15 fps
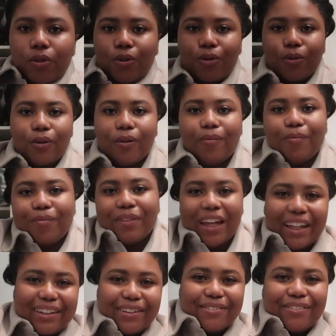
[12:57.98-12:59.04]
Cool,
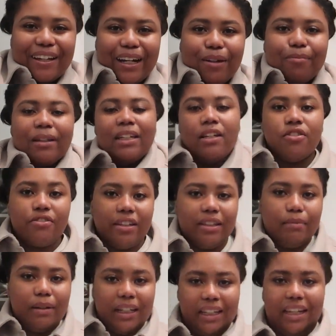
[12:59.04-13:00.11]
hello fam. So I
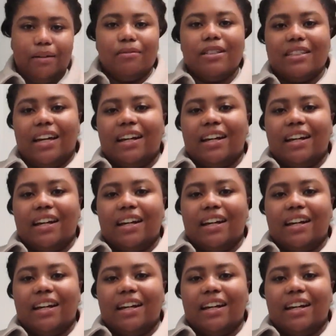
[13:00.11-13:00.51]
think my camera's